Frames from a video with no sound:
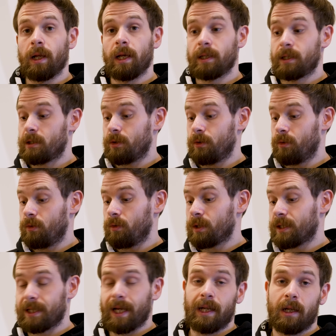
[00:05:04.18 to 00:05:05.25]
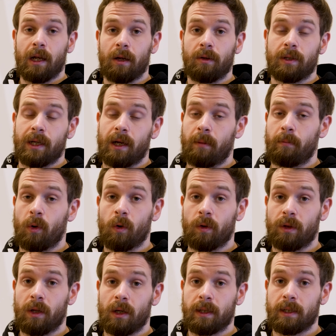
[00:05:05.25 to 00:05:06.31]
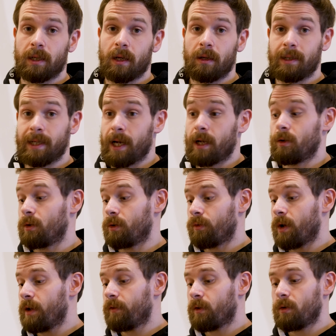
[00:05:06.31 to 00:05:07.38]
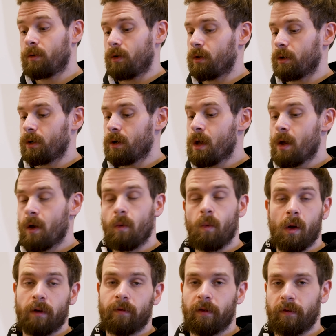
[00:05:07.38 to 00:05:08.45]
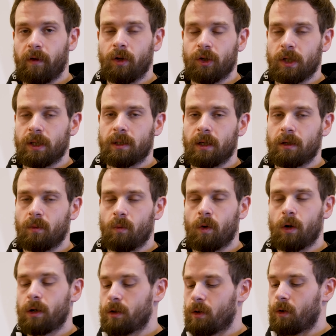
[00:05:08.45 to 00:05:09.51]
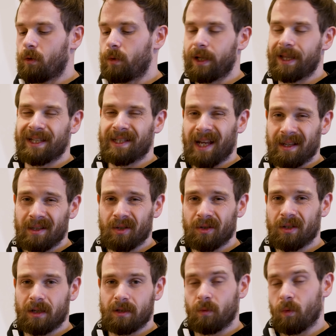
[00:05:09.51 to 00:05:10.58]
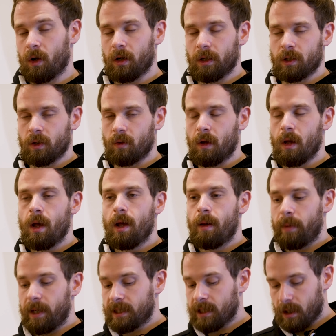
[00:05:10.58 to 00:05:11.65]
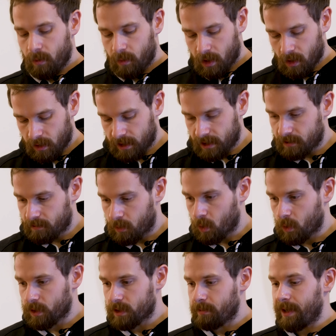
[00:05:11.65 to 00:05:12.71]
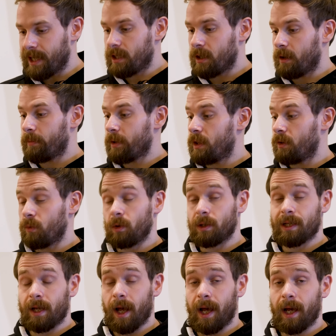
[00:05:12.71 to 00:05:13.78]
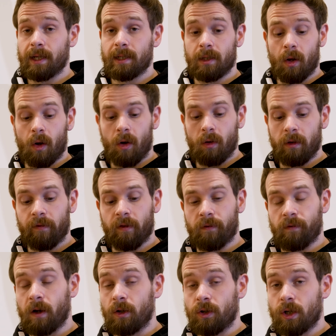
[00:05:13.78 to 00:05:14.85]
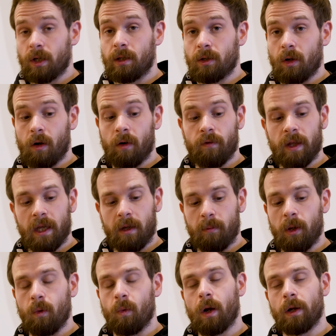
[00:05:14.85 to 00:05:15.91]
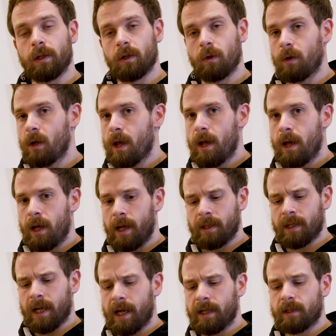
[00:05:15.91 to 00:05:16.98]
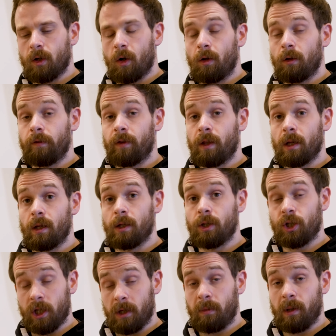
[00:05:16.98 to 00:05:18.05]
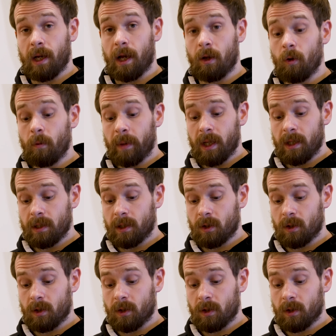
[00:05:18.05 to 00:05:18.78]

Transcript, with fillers: is to send out a board that's dead on arrival, or one of the functions doesn't work, or one of the sensors doesn't work. So basically we got these boards made up that will test all of the functions of the EP1. So it tests all of the GPIO pins,